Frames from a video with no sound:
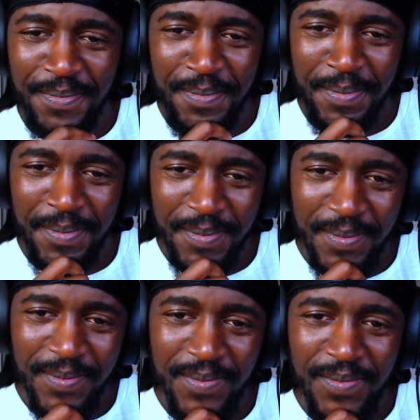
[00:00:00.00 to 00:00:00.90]

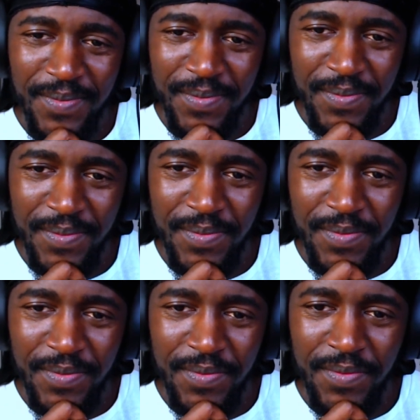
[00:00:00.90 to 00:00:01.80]

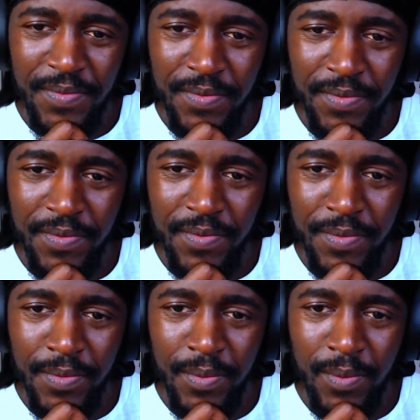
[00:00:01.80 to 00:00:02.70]

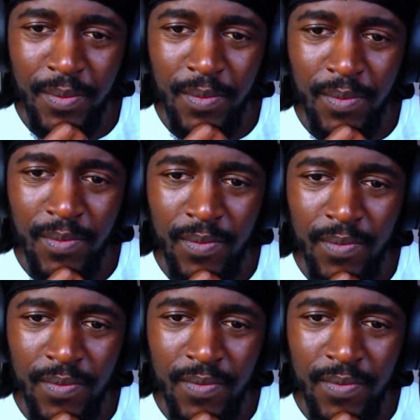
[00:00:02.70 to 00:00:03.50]
Nothing is said.